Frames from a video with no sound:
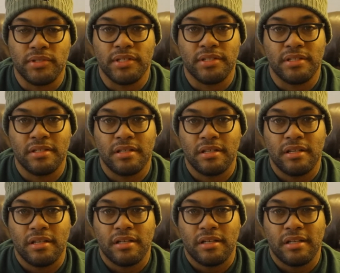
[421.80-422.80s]
this.
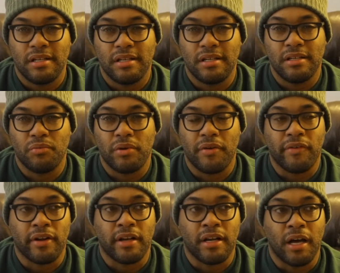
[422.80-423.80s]
And whatever
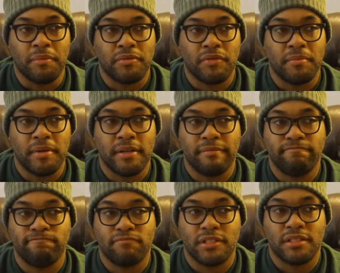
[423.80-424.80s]
comes from it,
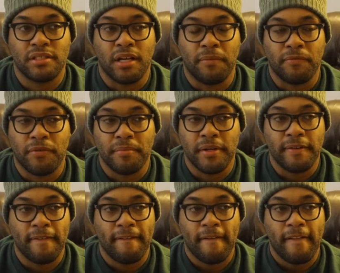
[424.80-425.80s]
just come from it.
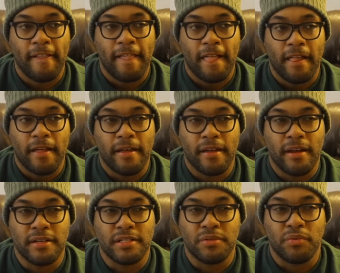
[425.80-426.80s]
And I
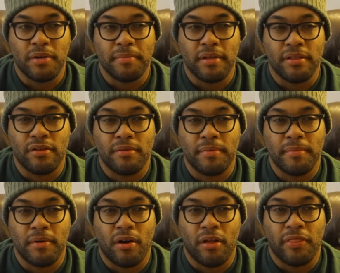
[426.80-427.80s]
just want to be a little bit
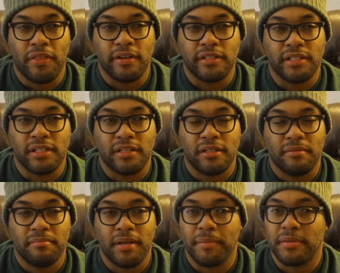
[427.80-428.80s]
more authentic.
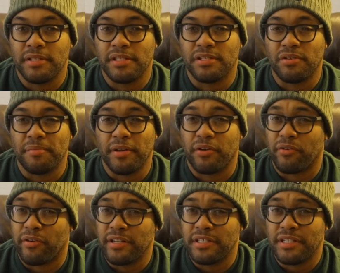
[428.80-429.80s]
Maybe this is going to be
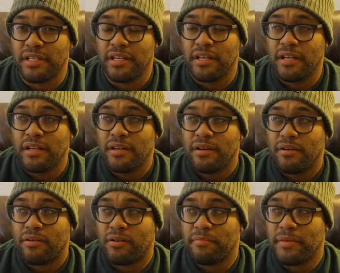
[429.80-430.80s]
cringy,
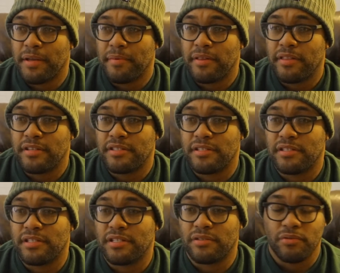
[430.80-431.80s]
or maybe this is
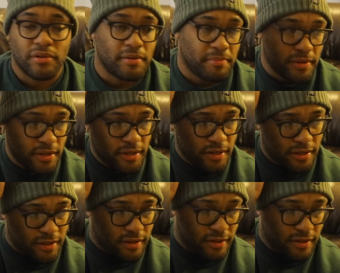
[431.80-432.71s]
just going to be